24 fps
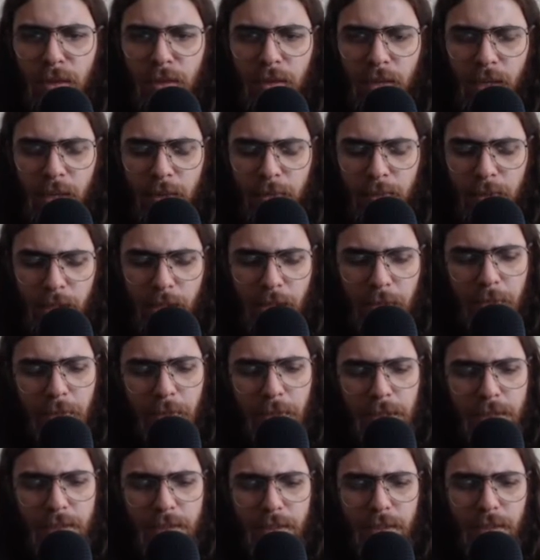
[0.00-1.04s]
I believe
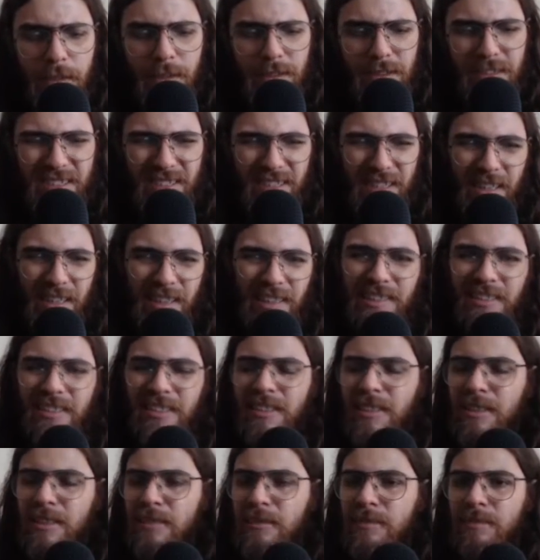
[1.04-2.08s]
we saw
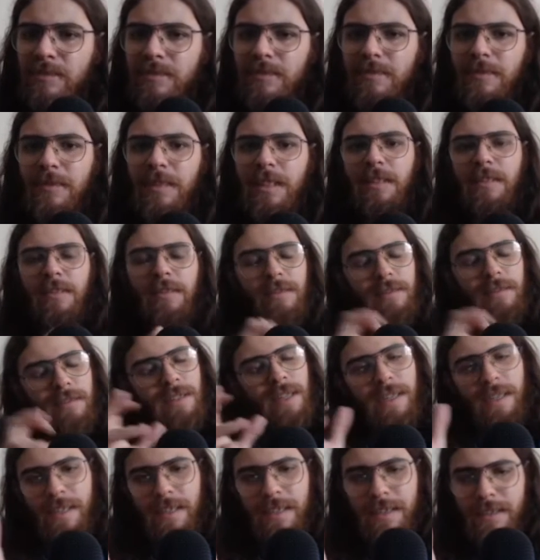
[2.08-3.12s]
something.
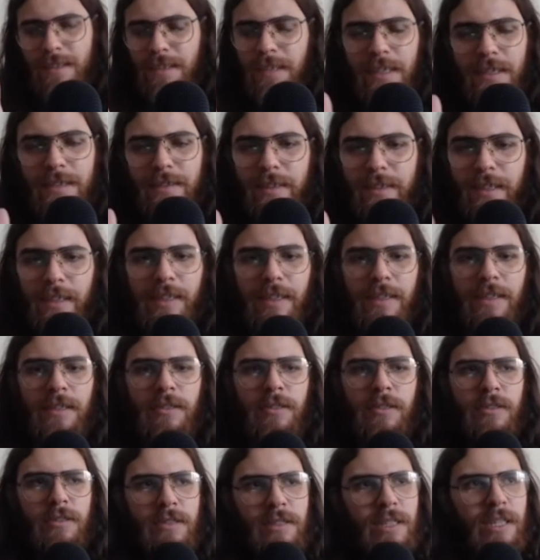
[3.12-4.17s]
It's not exactly
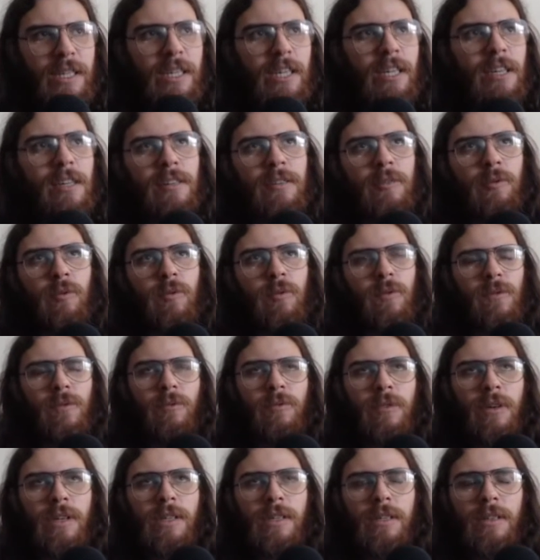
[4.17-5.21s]
the same.
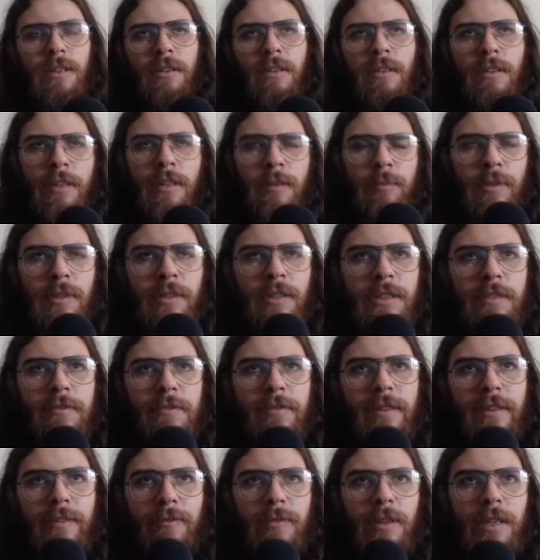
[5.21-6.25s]
I believe
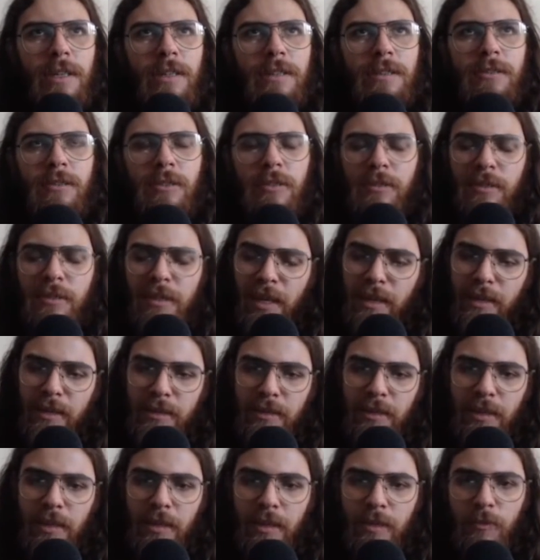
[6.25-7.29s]
it was the Dark
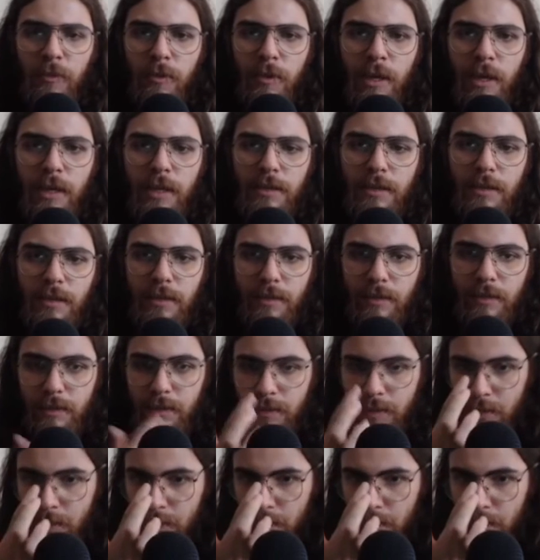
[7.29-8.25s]
Knight Rises